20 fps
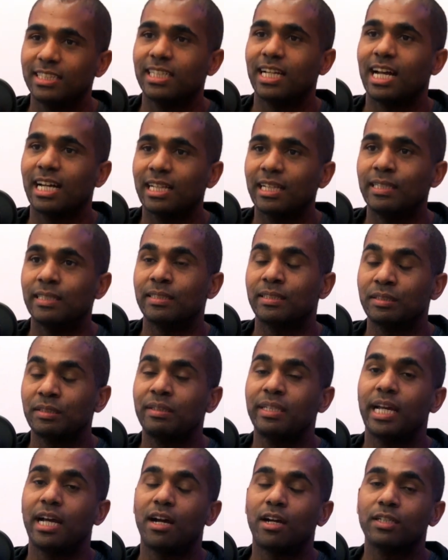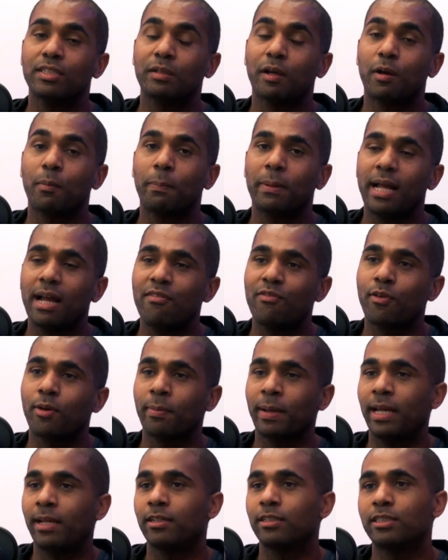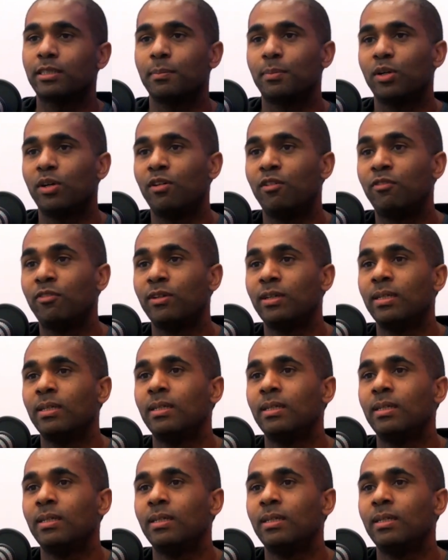Okay. Yeah, our platform caters to both